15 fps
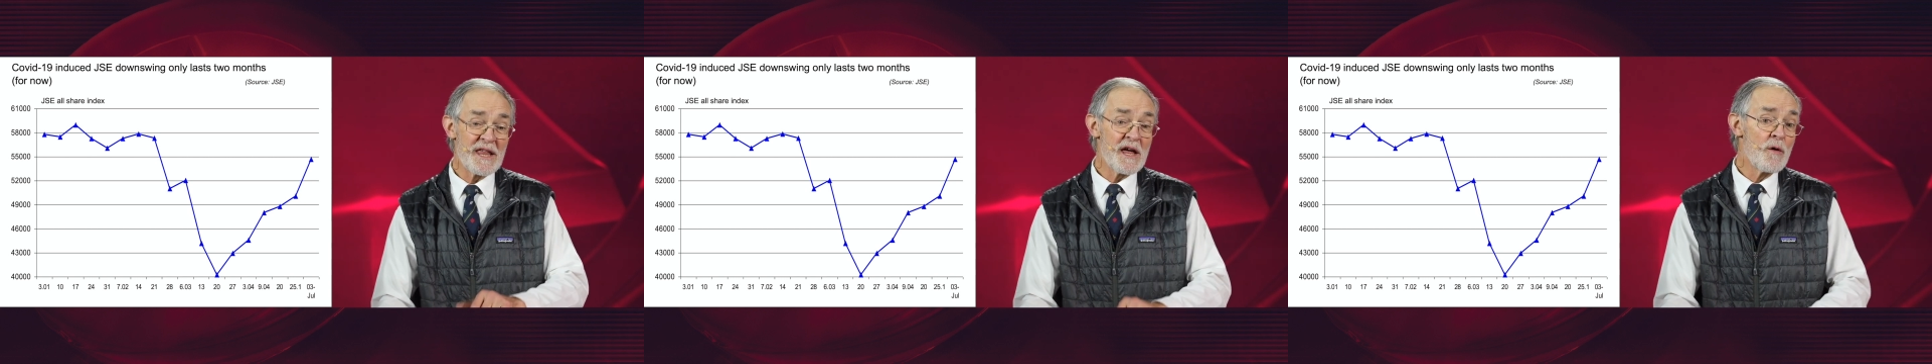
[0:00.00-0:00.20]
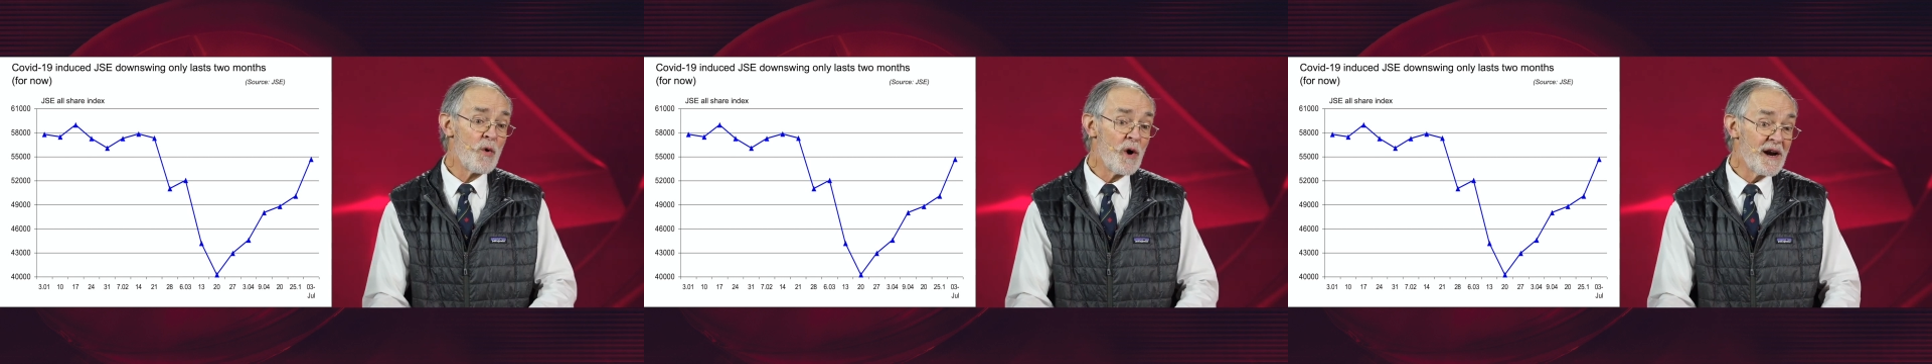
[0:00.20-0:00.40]

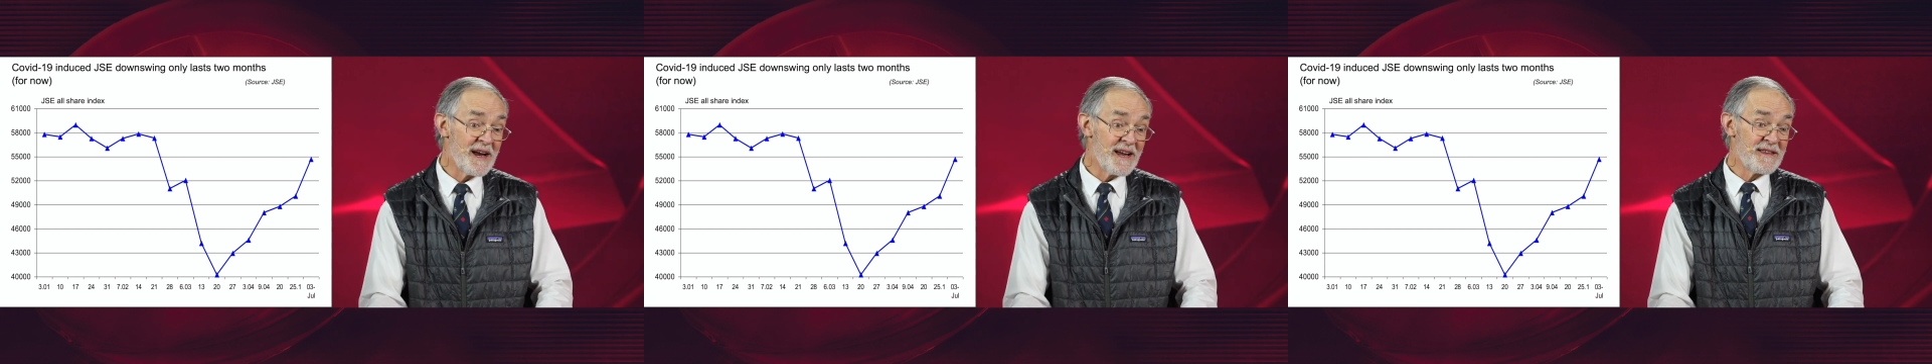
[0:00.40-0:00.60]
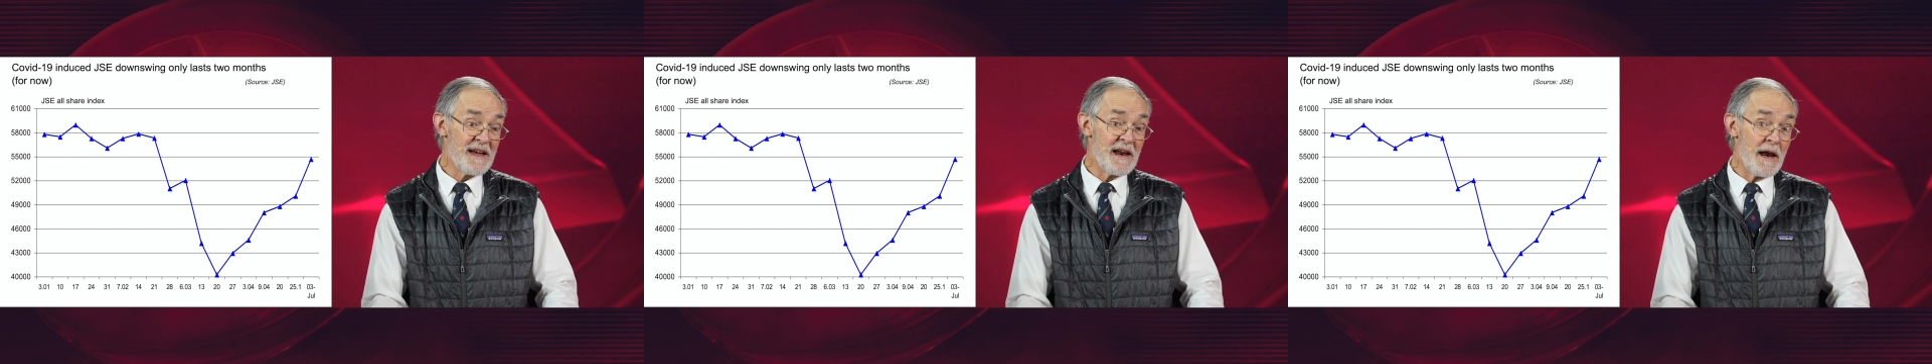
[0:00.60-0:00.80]
they were
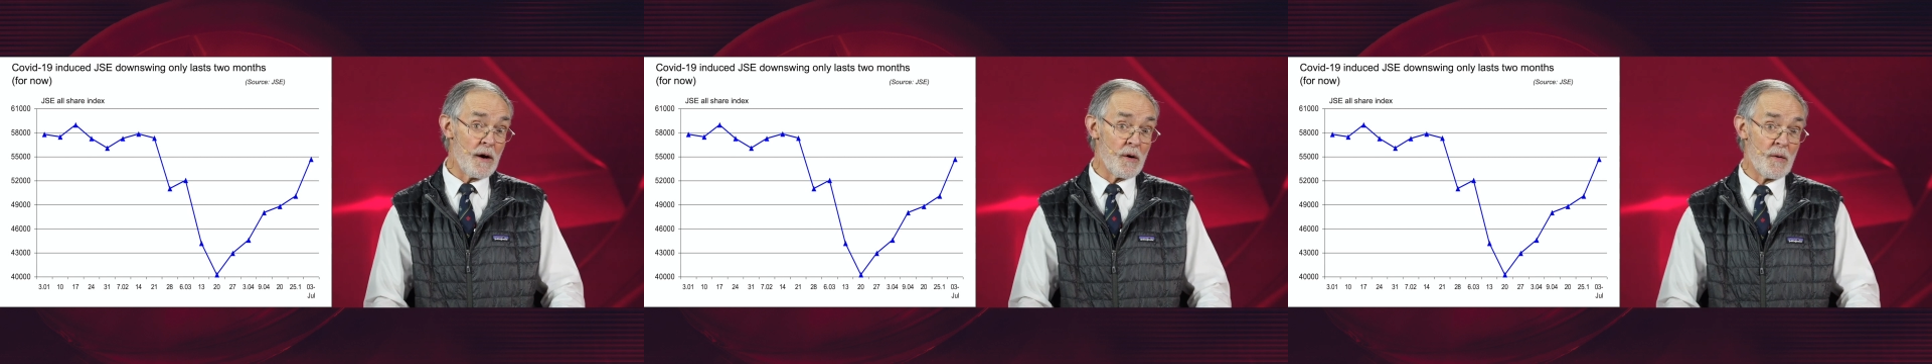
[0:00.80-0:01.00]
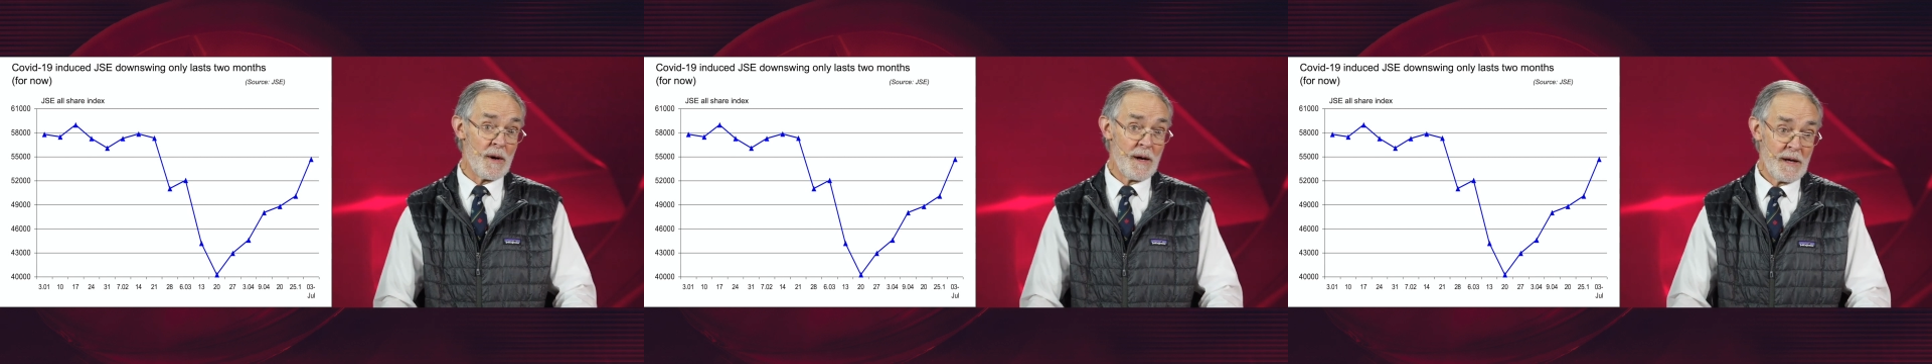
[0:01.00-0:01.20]
at their low.